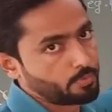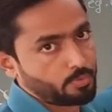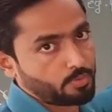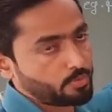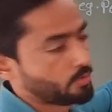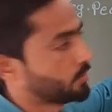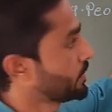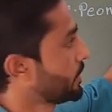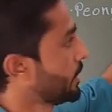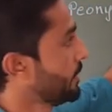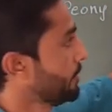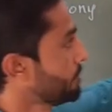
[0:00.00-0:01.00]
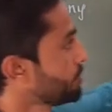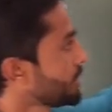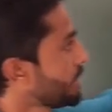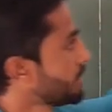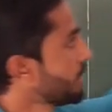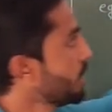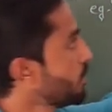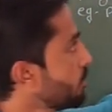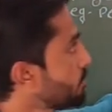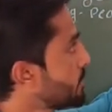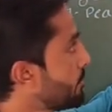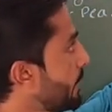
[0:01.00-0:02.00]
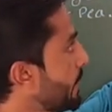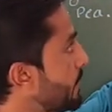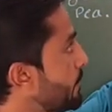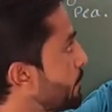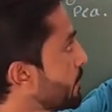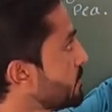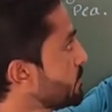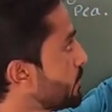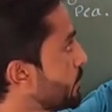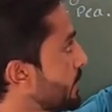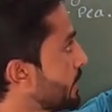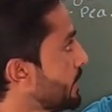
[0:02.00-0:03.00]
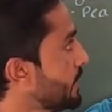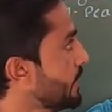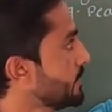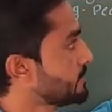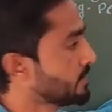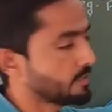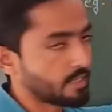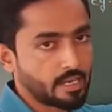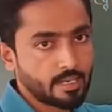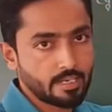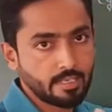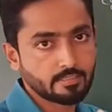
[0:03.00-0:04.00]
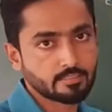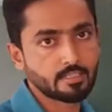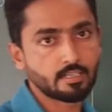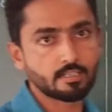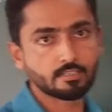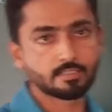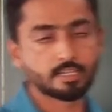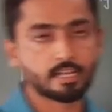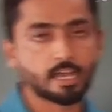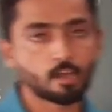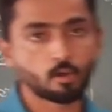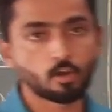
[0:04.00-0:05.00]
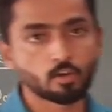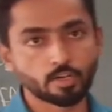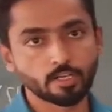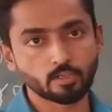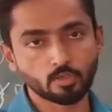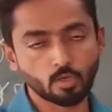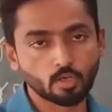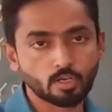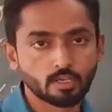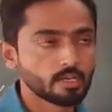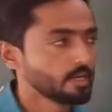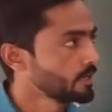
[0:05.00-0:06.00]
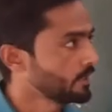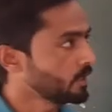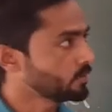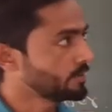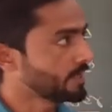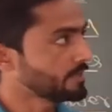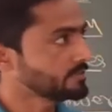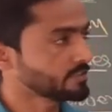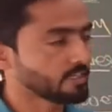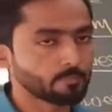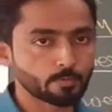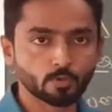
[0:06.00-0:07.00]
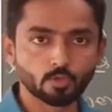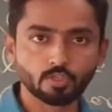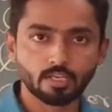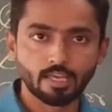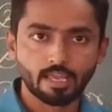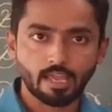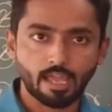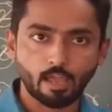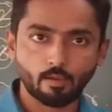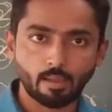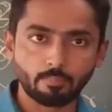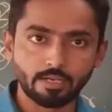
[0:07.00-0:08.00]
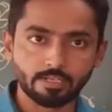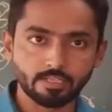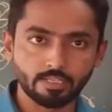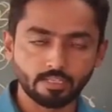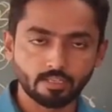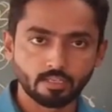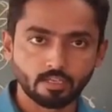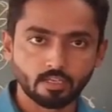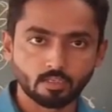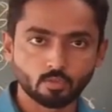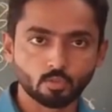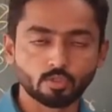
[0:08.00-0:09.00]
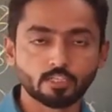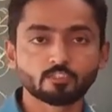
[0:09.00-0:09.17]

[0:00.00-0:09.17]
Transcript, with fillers: fruit. Okay. Now, the main difference between indehiscent and dehiscent that I have already told. Now, dehiscent fruit have ability to